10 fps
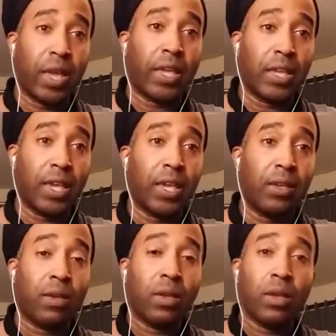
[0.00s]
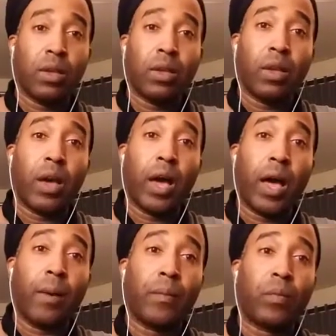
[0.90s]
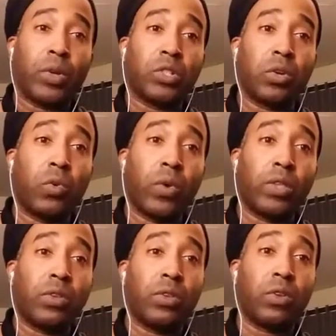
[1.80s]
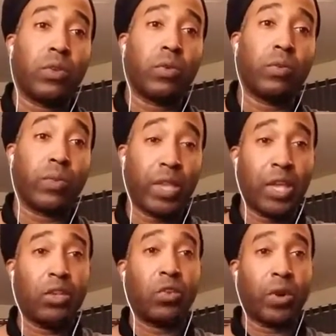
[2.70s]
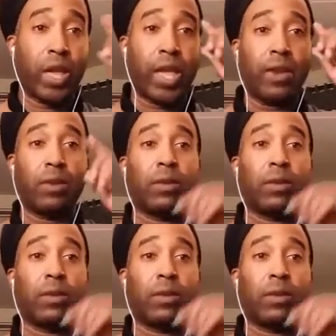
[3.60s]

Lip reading: key, what you're going to do in your head